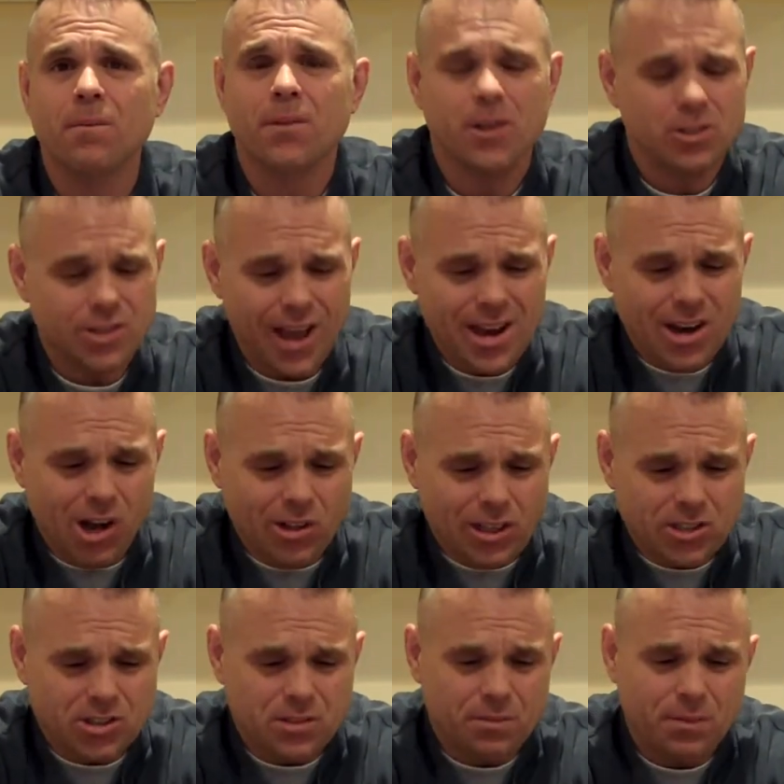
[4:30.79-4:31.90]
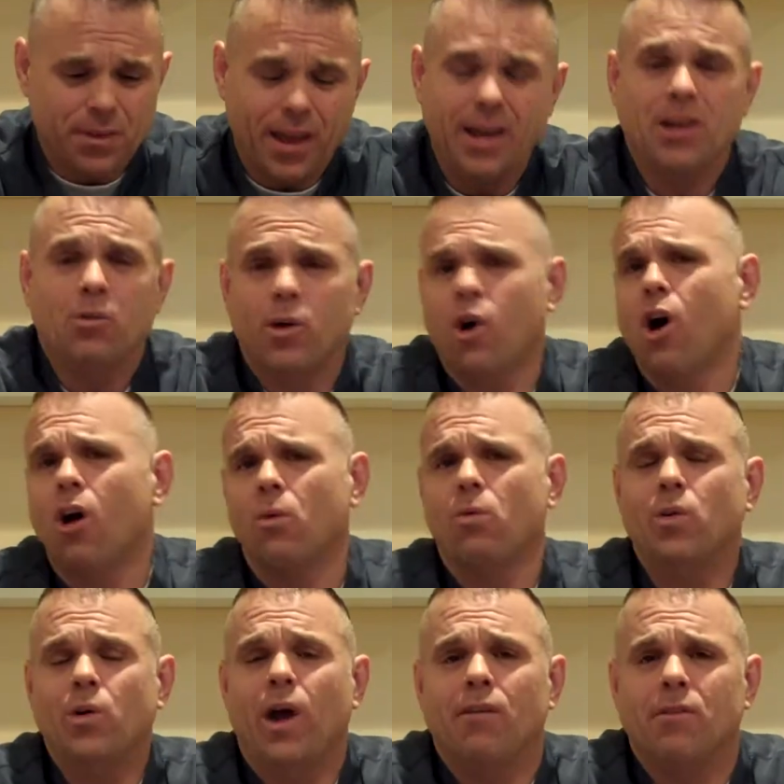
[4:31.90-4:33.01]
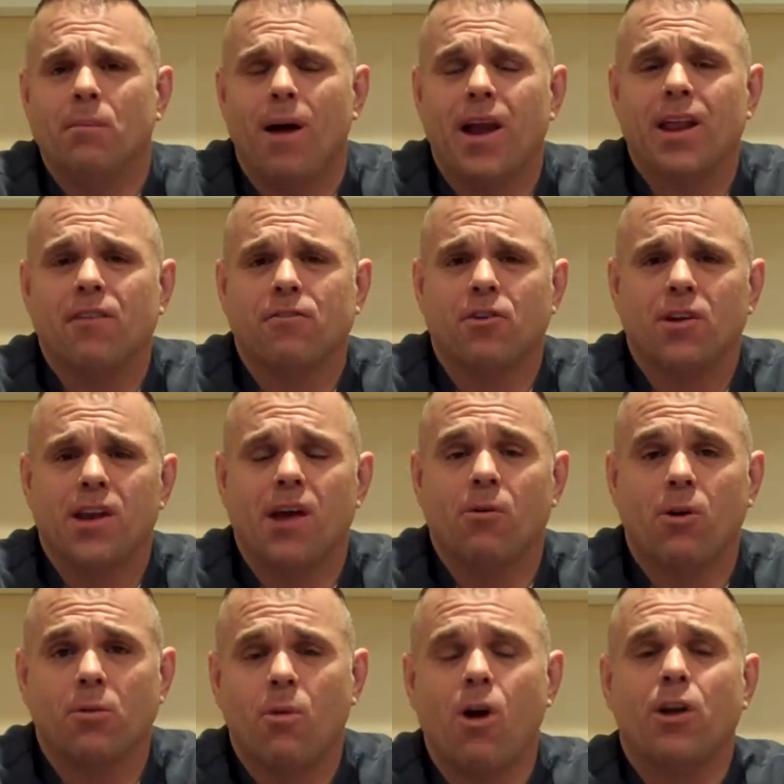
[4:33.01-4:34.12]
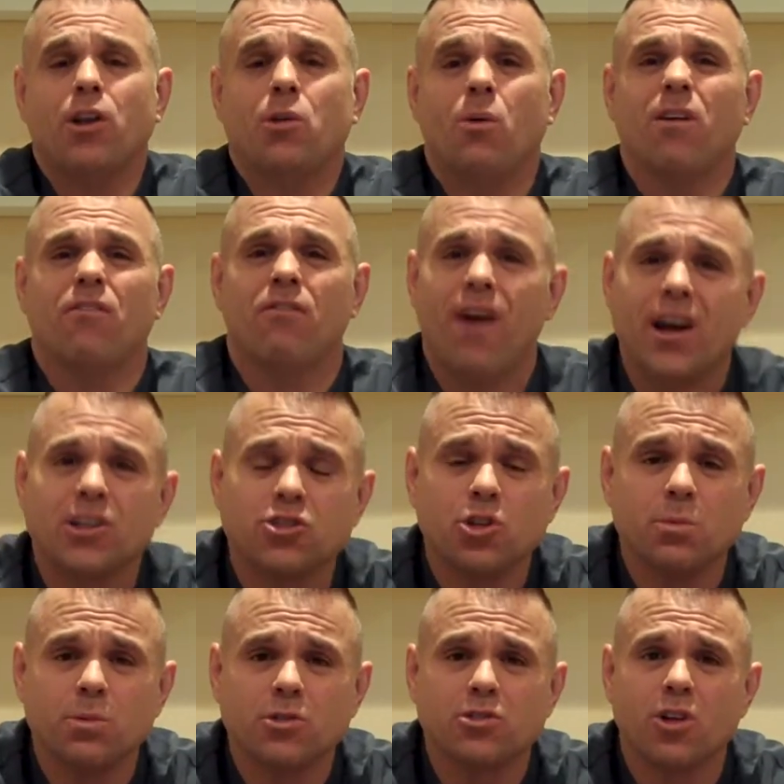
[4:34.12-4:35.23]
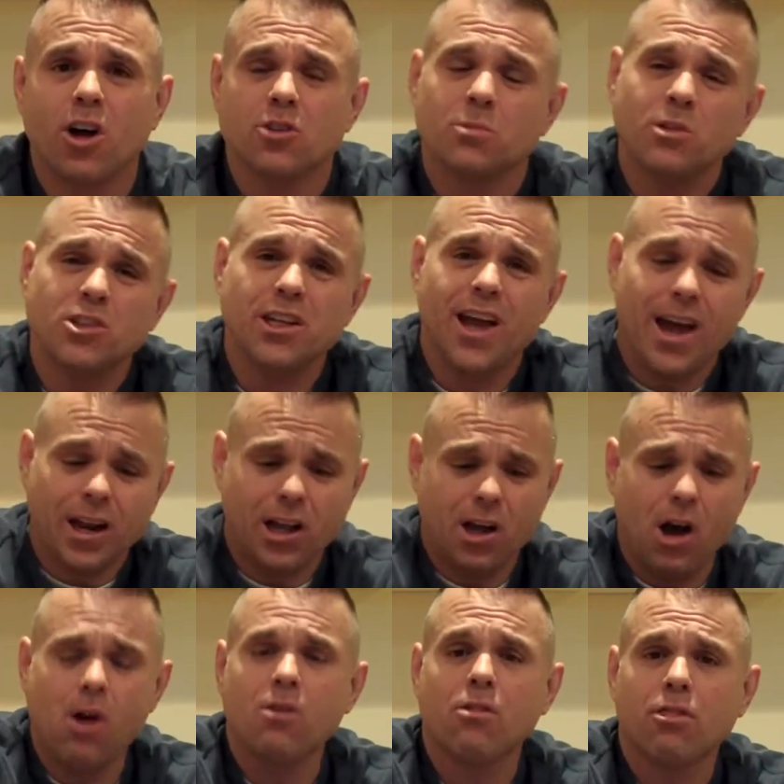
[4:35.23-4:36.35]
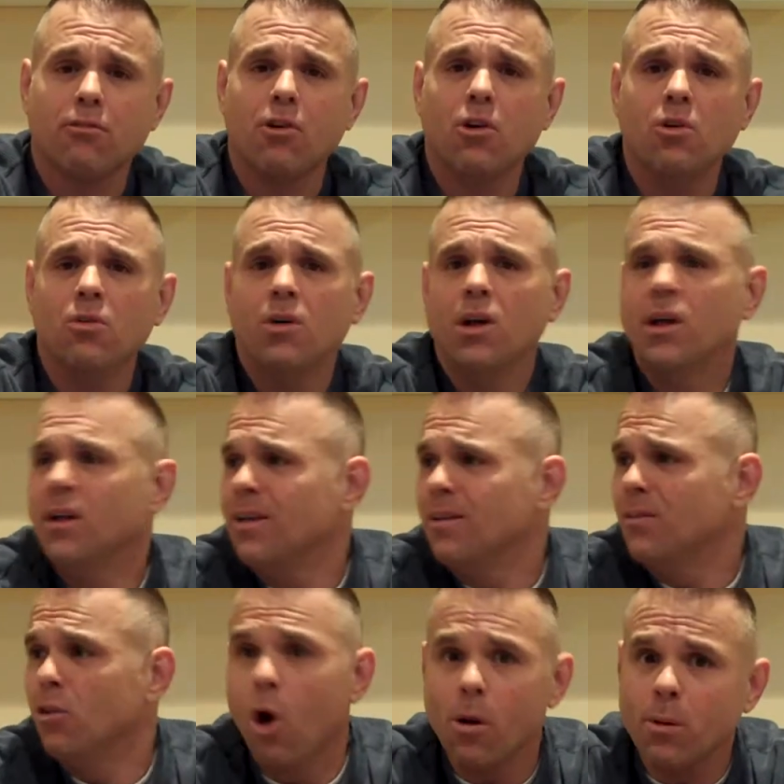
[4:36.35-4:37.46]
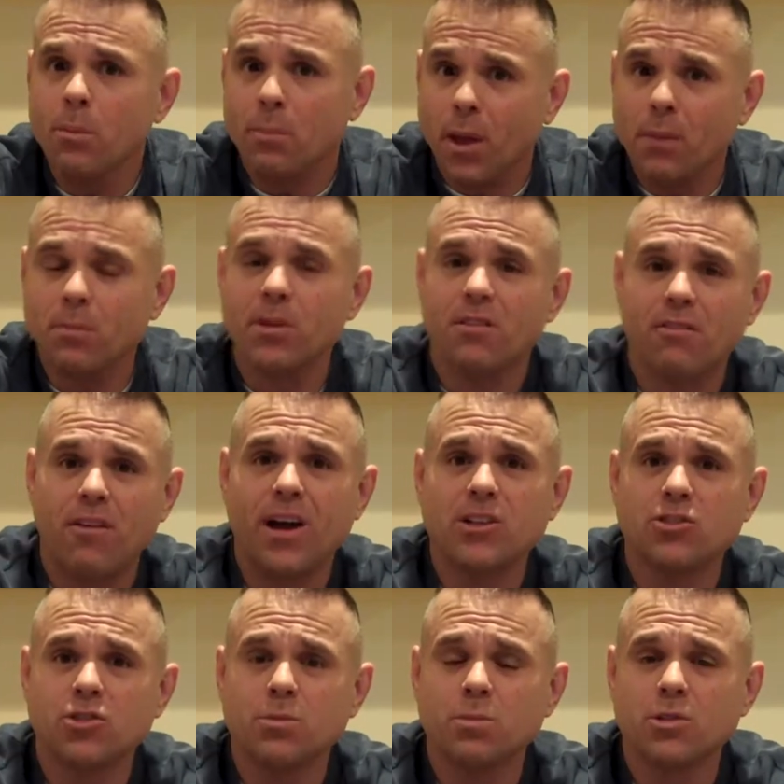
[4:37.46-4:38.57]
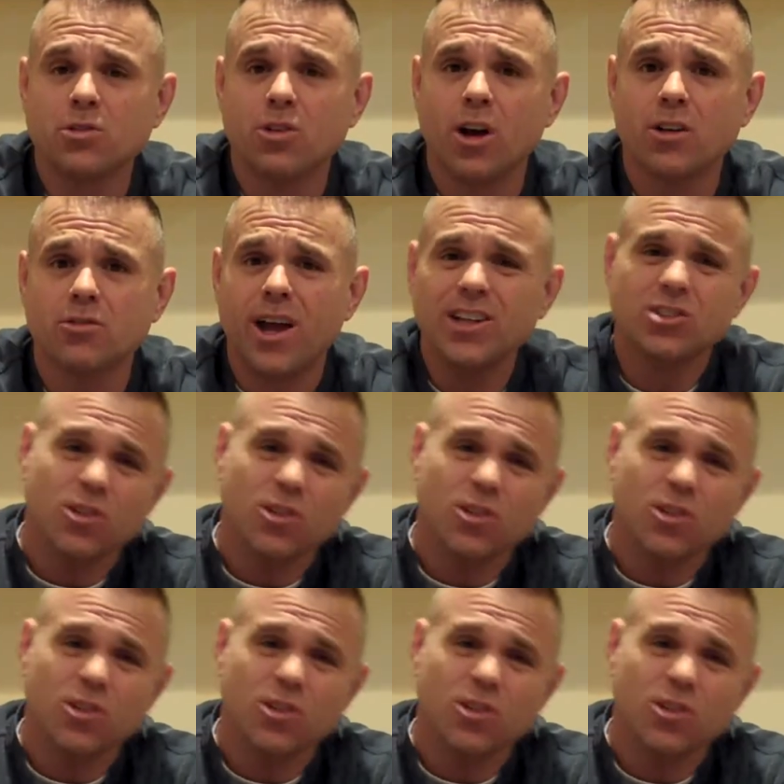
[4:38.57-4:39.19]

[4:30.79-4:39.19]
Because I know, listen, we all, everybody, if you're in network marketing, you want to find superstars, but you got to go through normal people to find superstars, right?